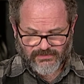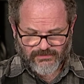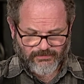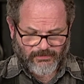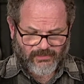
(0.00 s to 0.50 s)

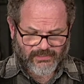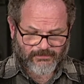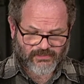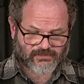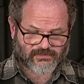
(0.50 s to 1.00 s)
and partly
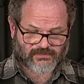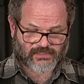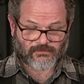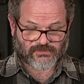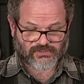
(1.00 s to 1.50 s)
because
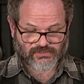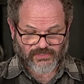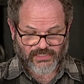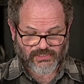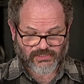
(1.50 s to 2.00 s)
he was a
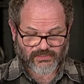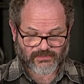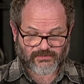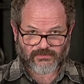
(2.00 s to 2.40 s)
stranger,